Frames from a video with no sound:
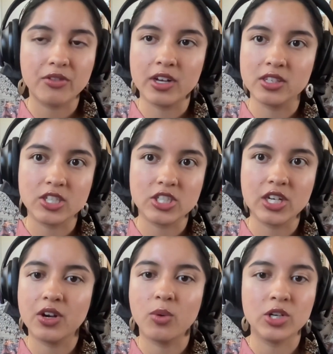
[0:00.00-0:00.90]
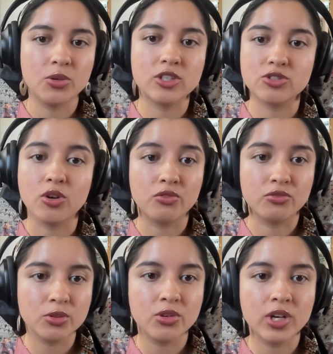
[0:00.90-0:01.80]
Vandana Shiva, when you control
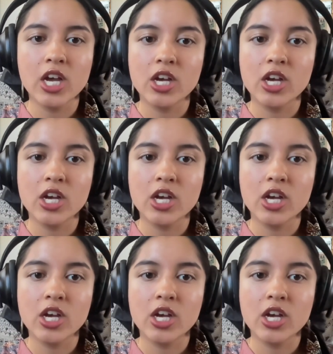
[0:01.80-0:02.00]
food,